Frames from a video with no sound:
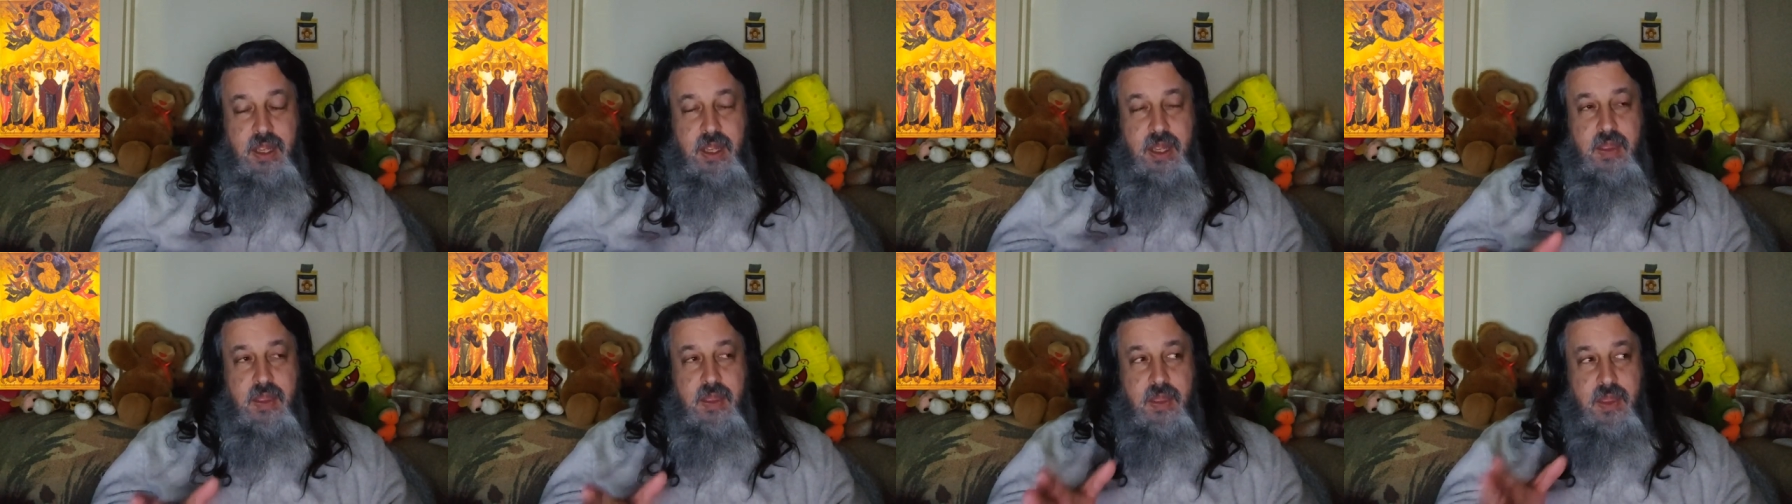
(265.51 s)

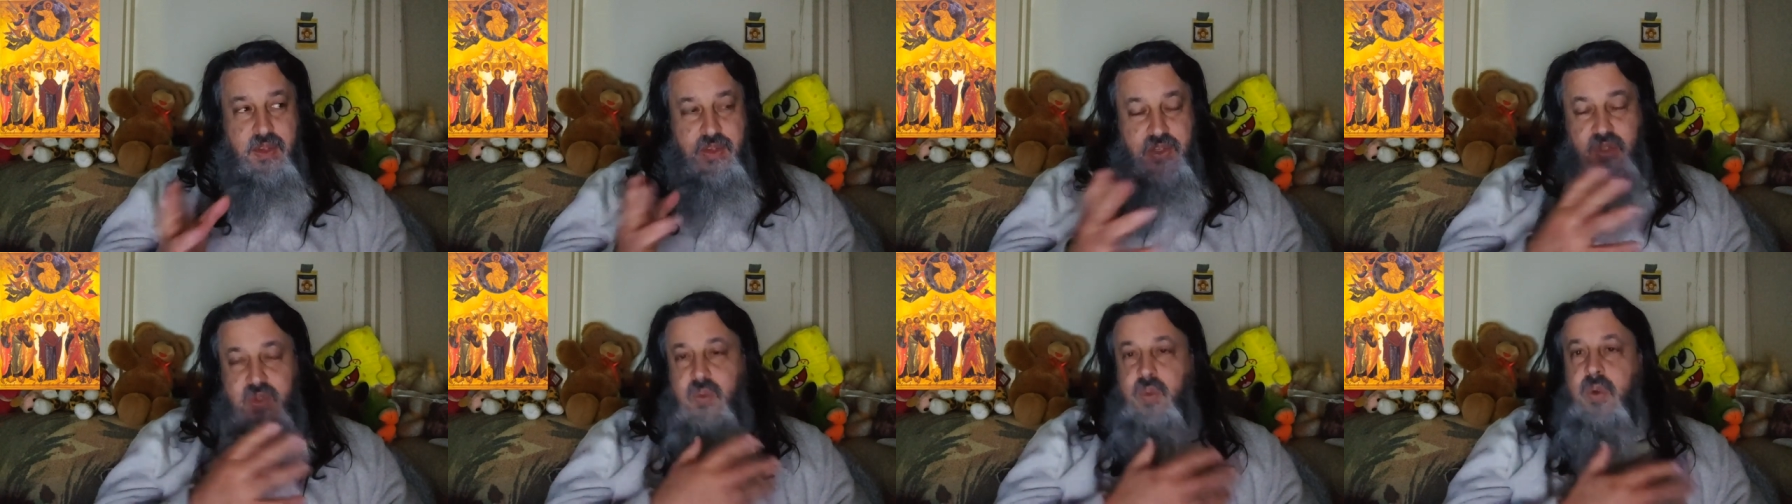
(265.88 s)
and
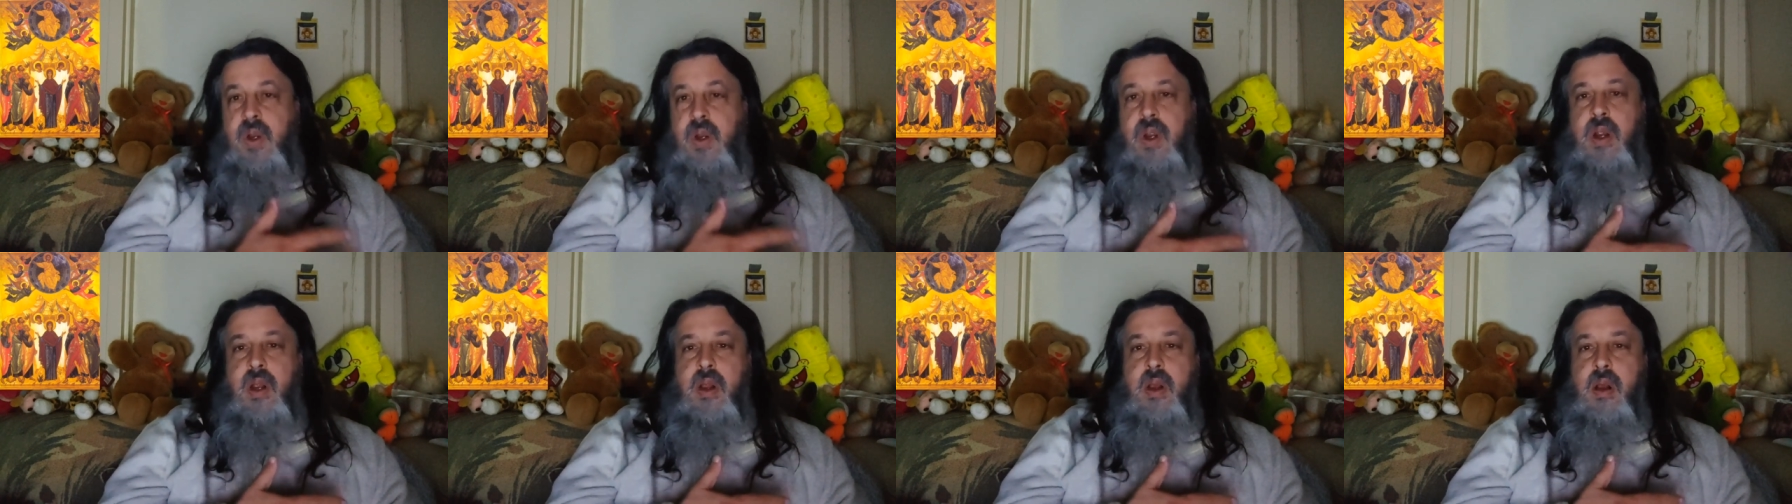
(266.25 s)
this is
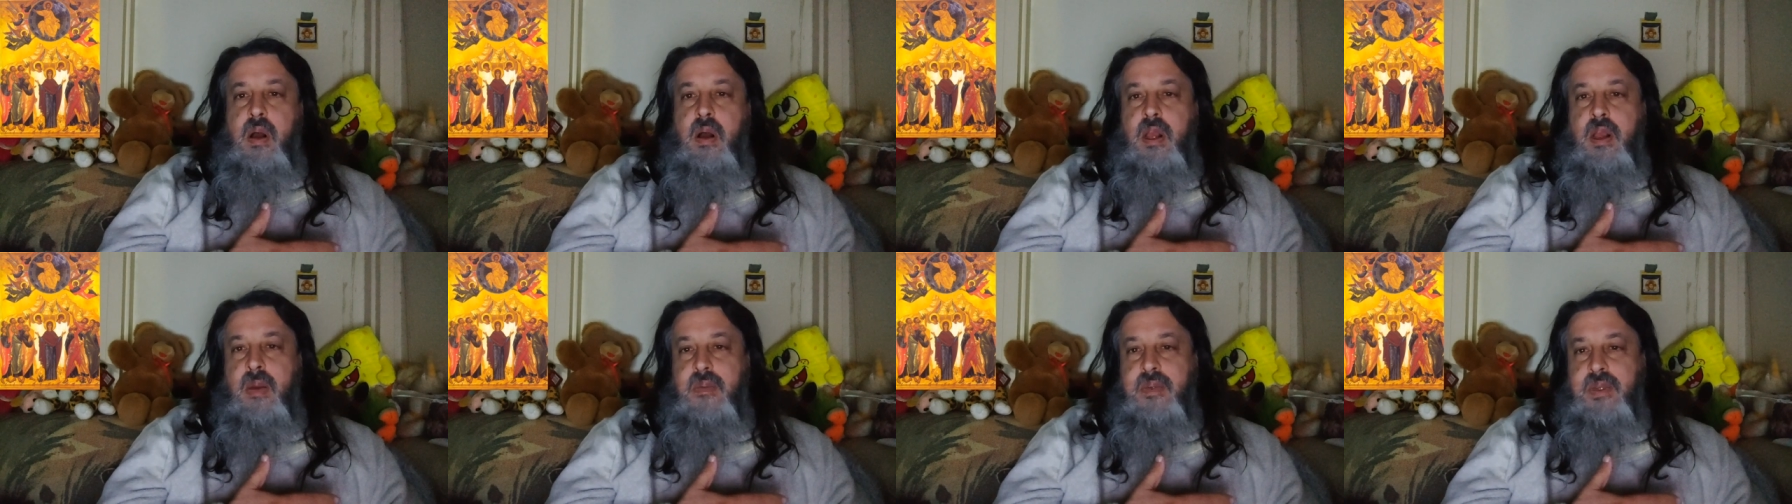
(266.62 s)
where it
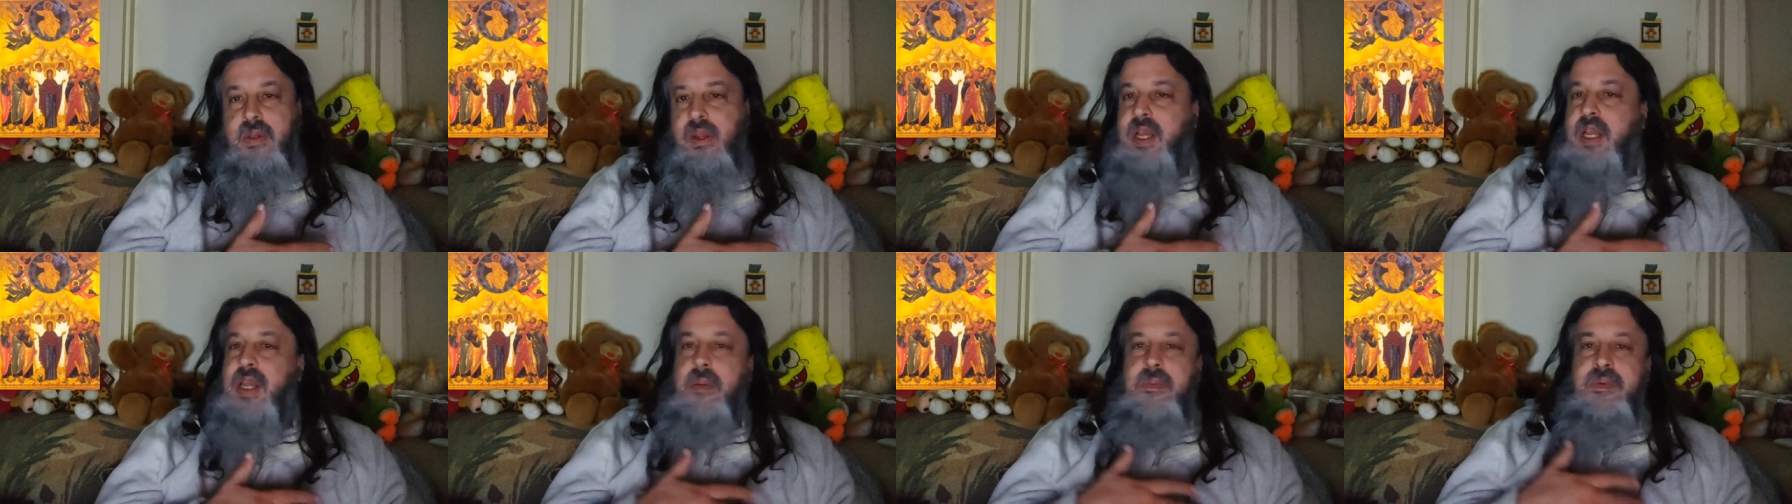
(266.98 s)
all comes
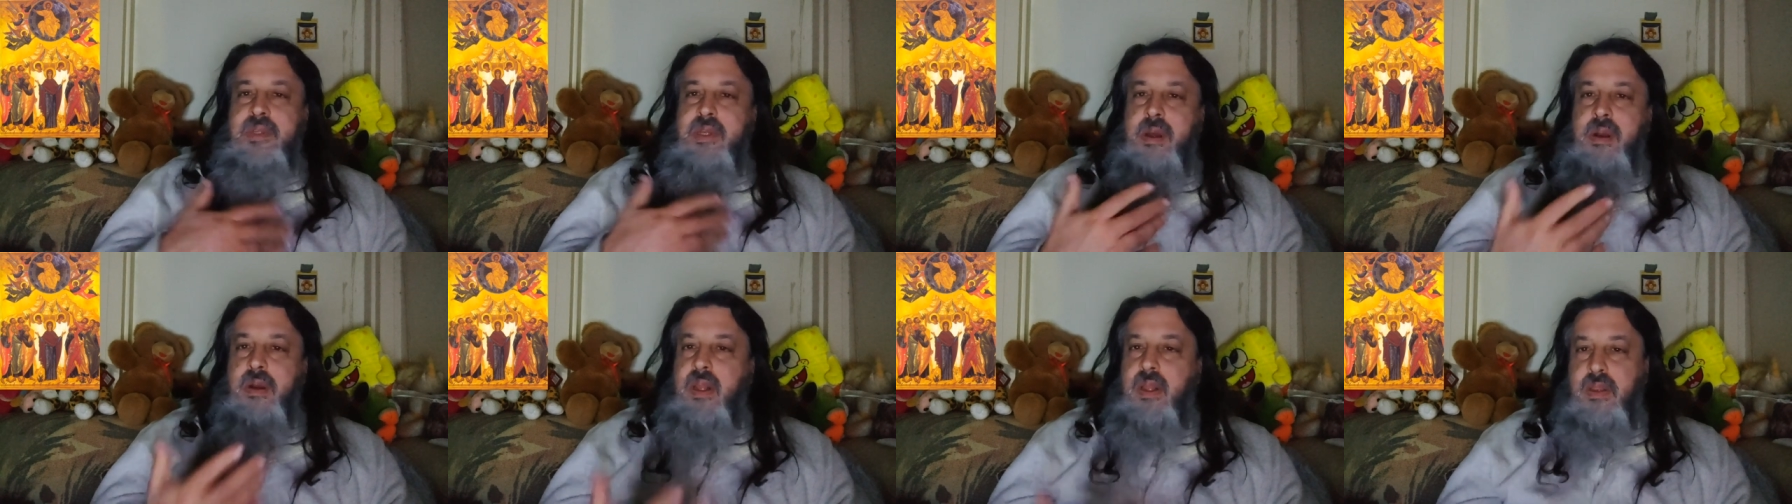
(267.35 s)
out. It
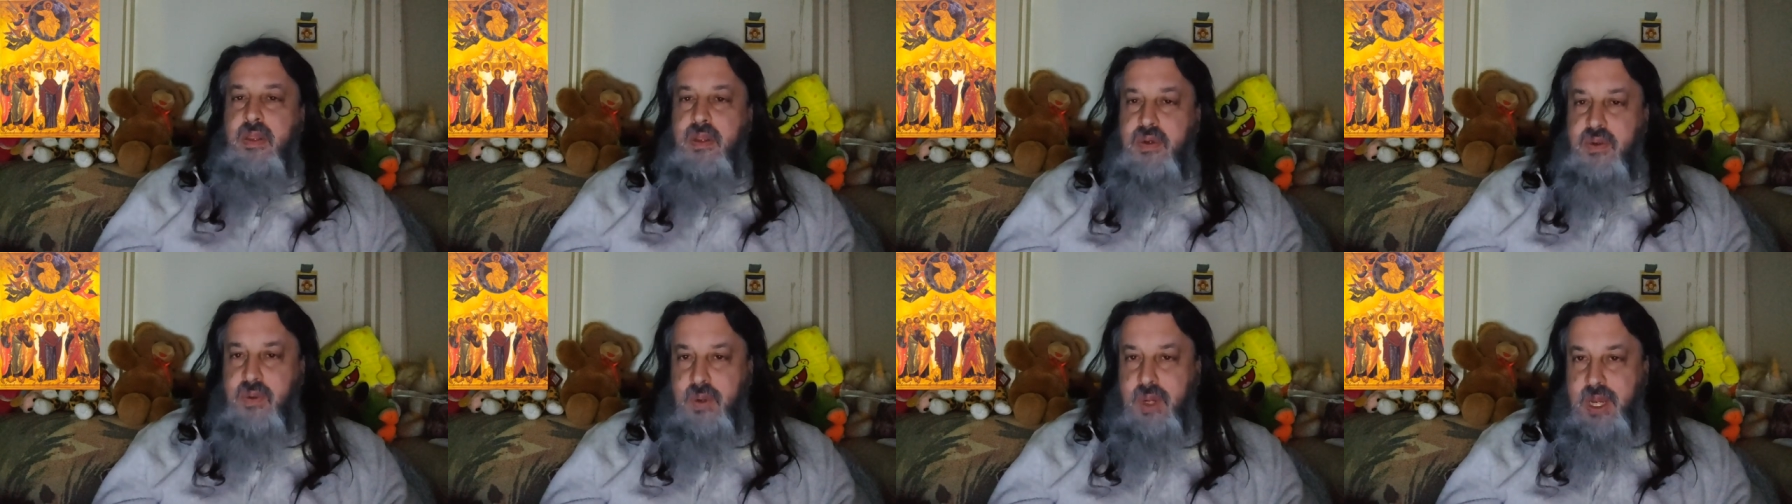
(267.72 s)
comes out in
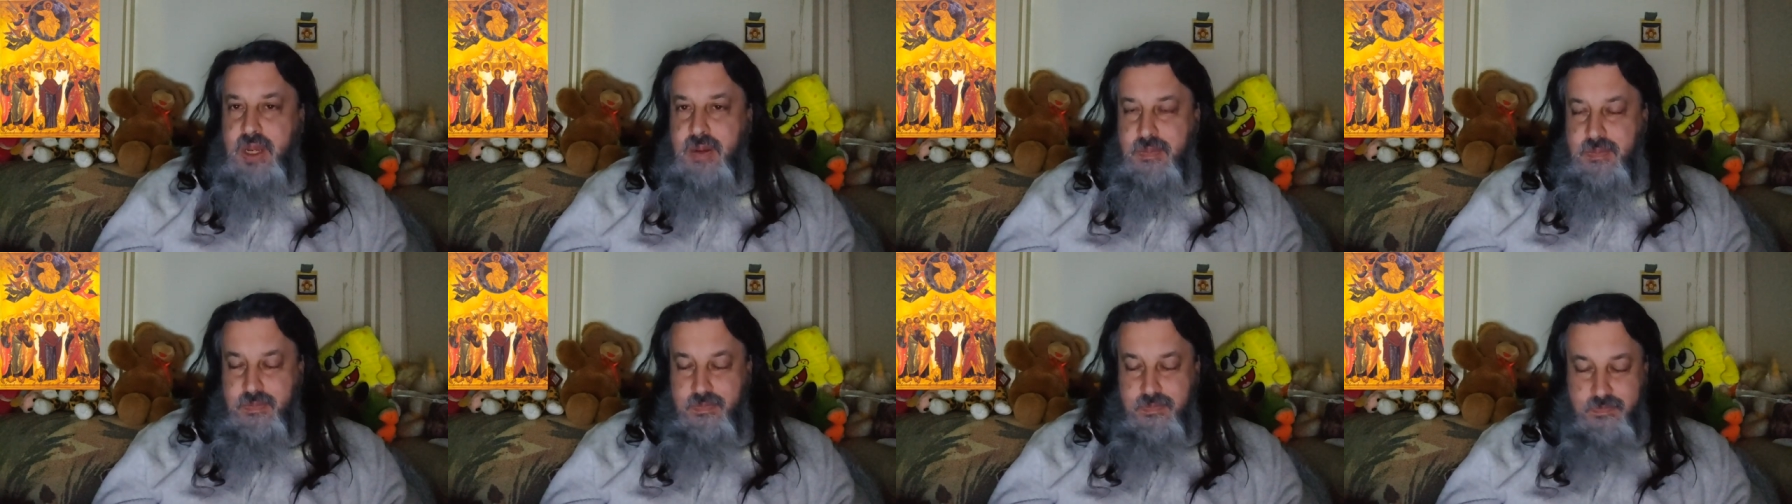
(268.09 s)
the
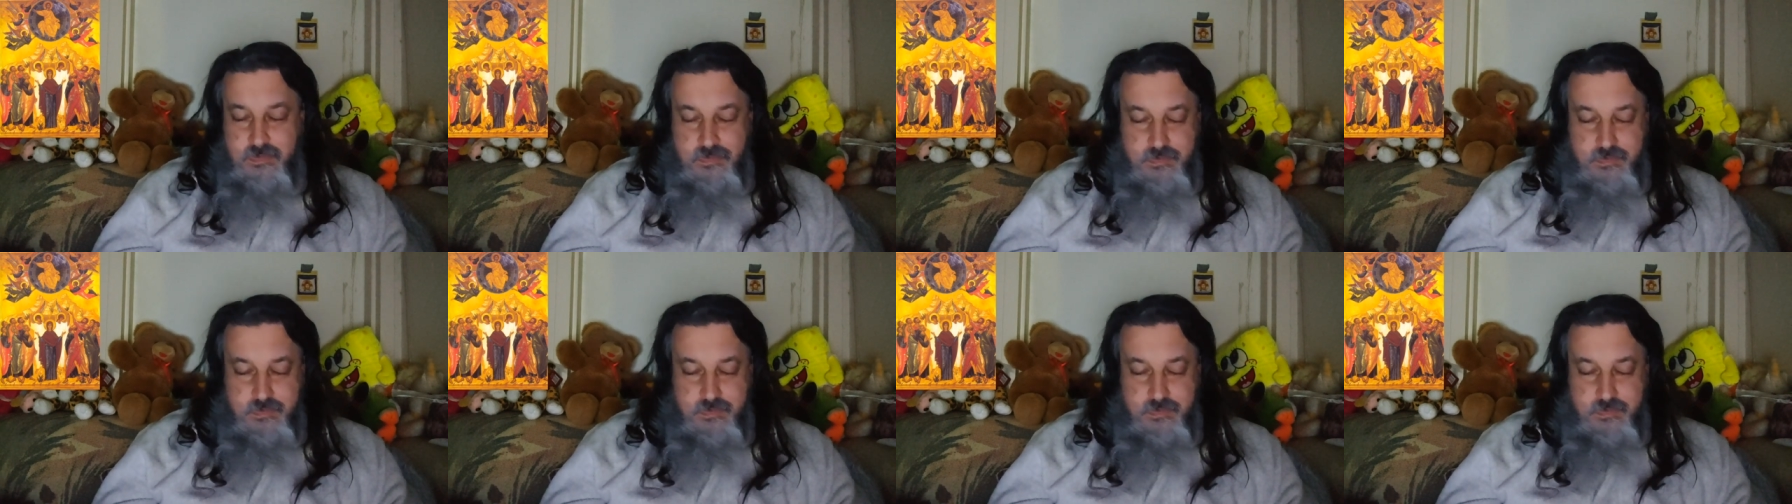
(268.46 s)
dream,